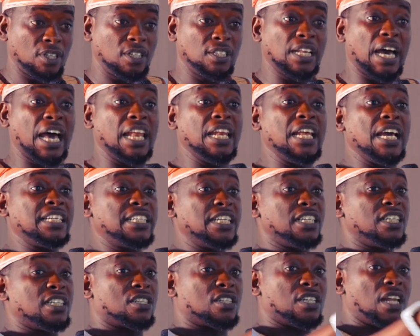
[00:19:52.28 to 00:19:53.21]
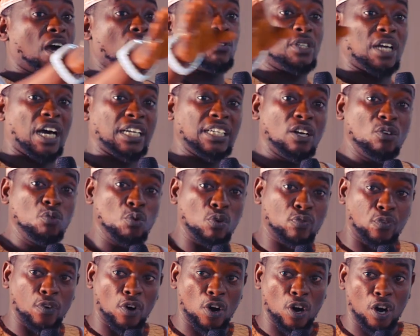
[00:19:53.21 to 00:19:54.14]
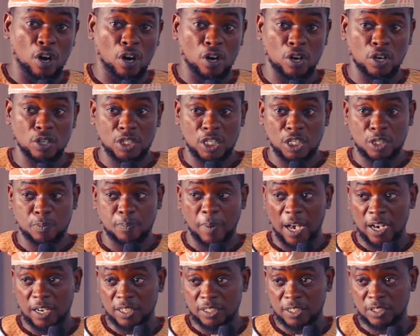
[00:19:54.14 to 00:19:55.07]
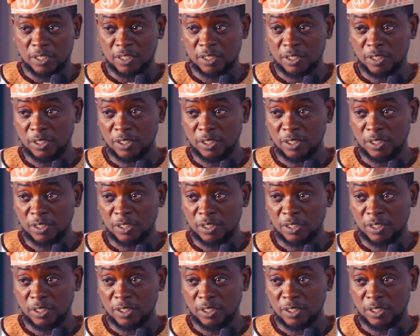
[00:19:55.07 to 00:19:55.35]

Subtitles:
Now ladies, now they look for 6 packs.